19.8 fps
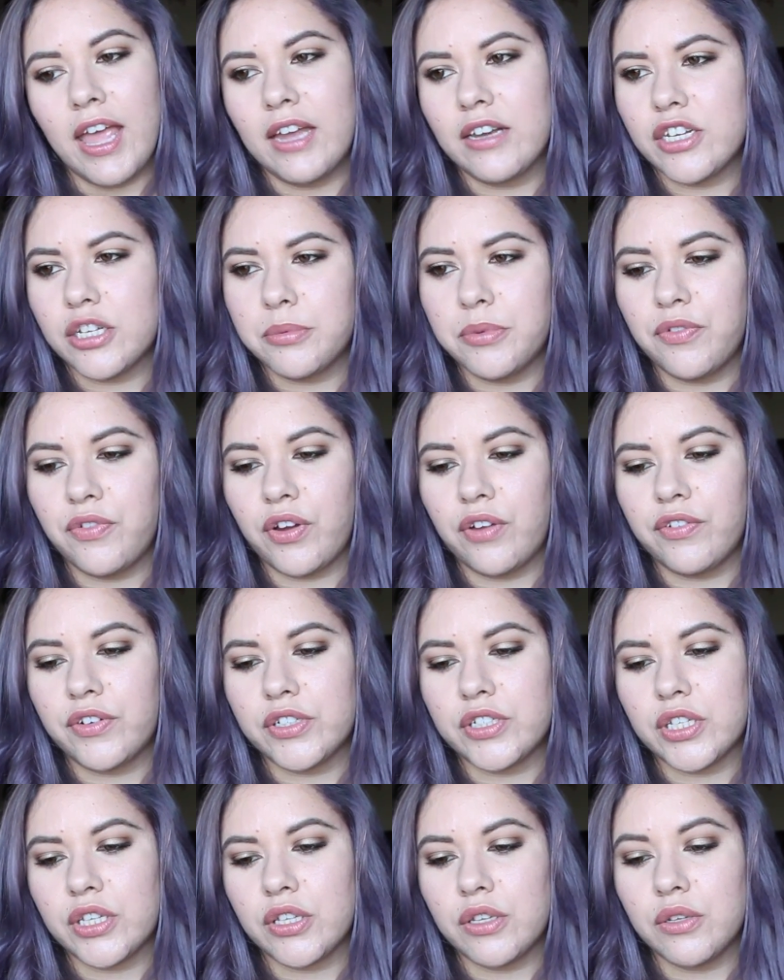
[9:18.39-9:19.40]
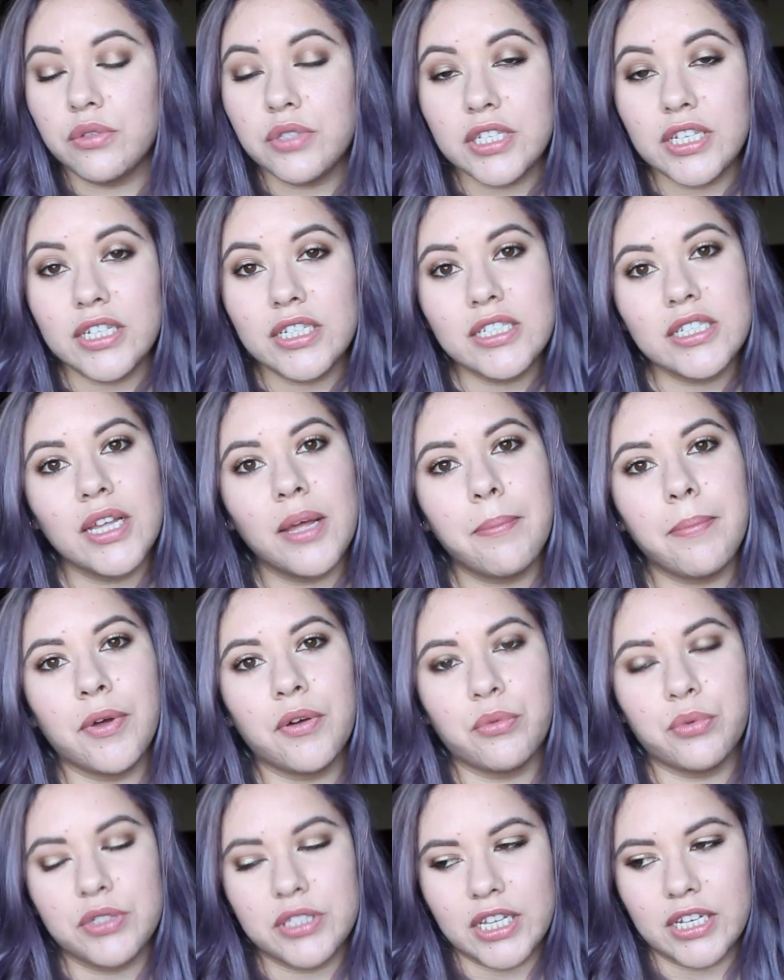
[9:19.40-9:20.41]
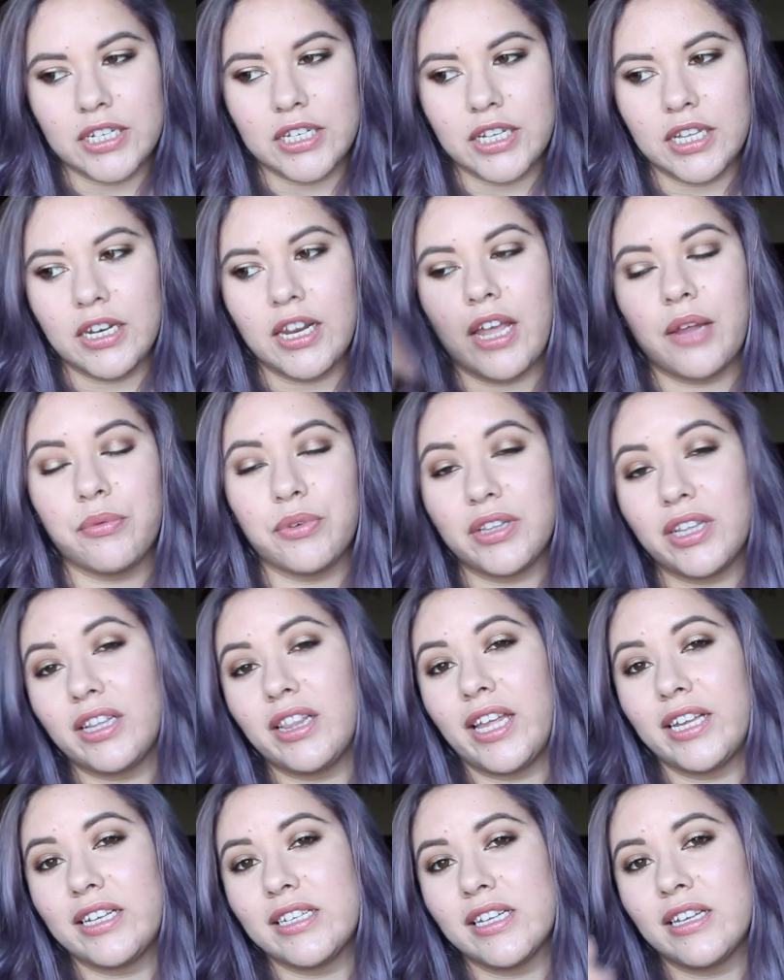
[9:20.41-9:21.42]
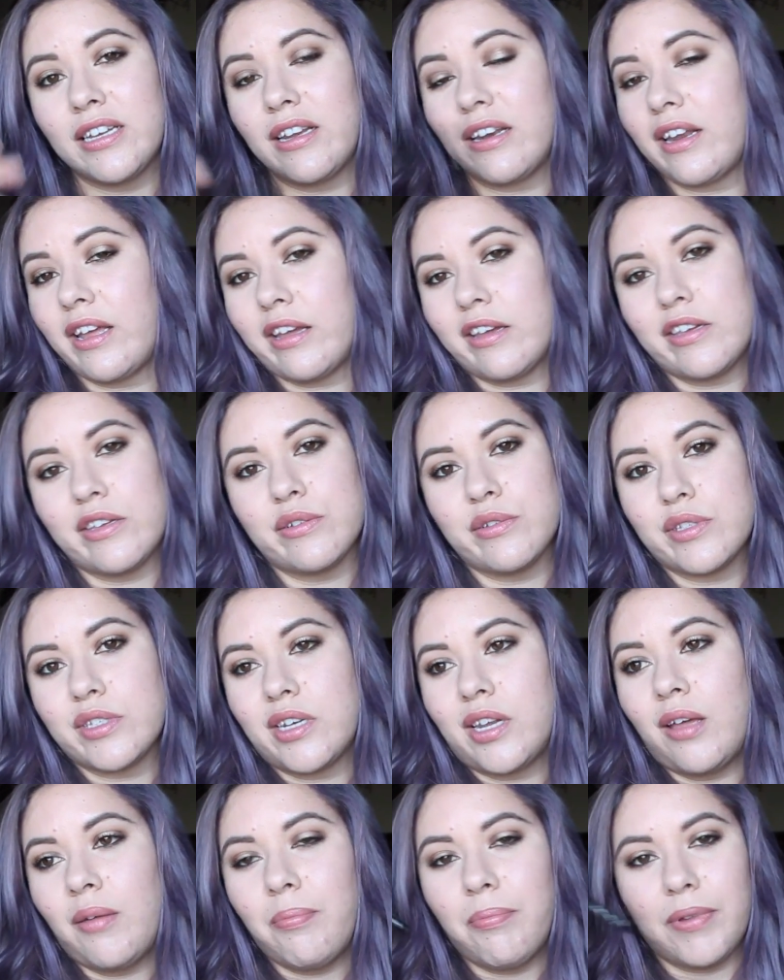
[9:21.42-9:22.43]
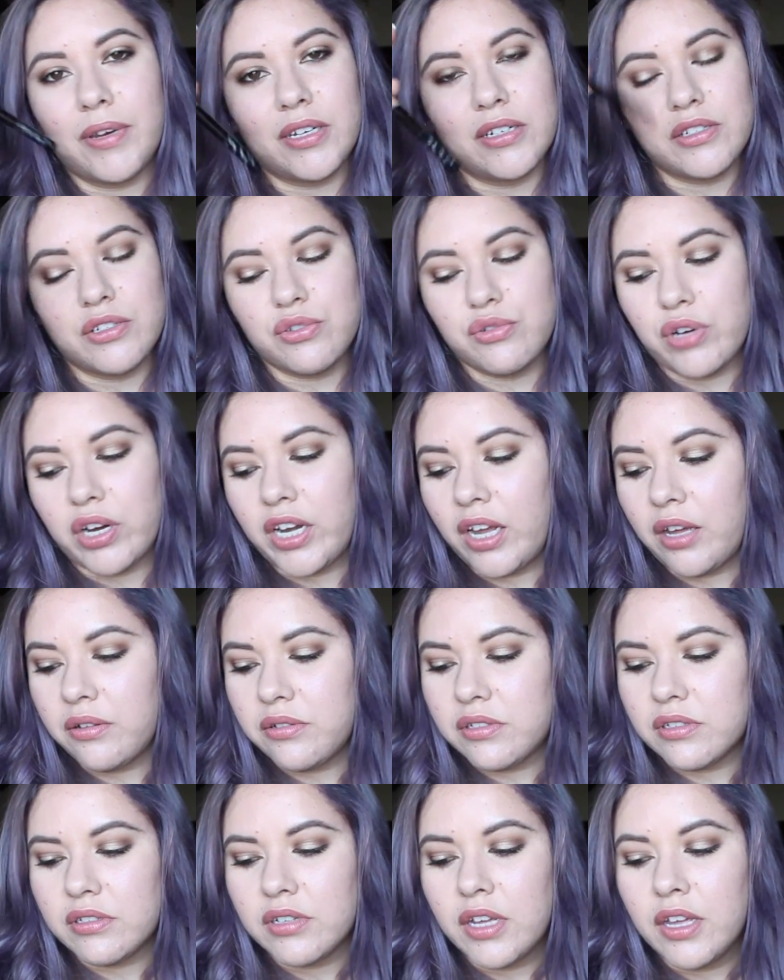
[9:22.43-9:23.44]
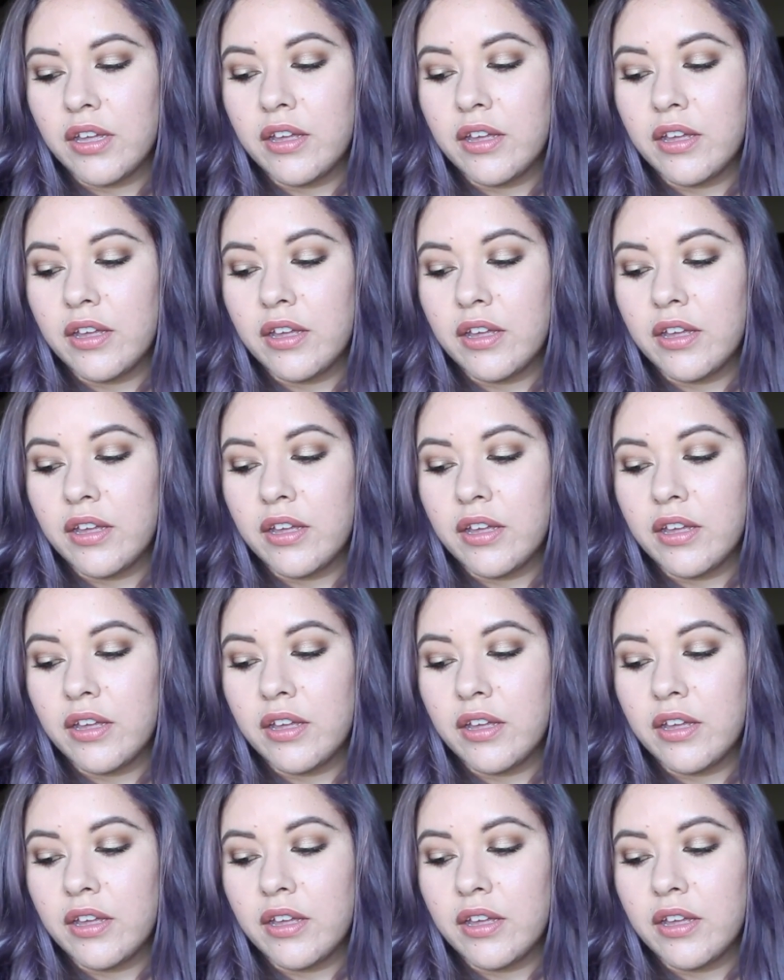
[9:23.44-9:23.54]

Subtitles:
It took me forever to use it, but once I did, I really liked it, and I used it up, and it just dried out.